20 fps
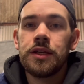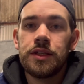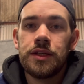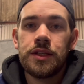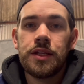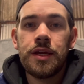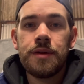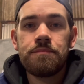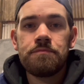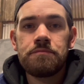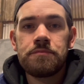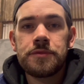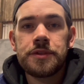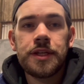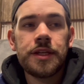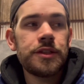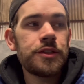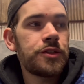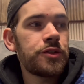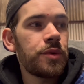Yep,
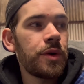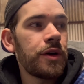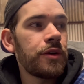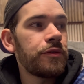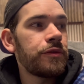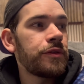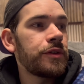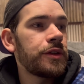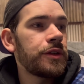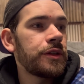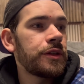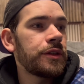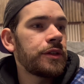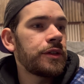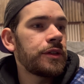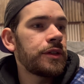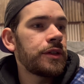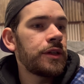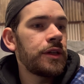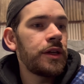10 to 12.
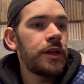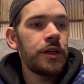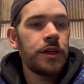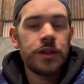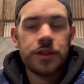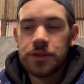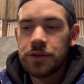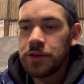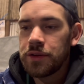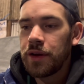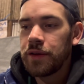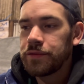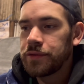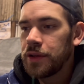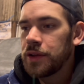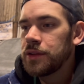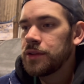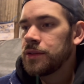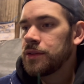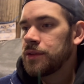So I've
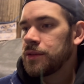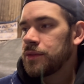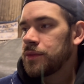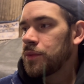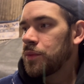done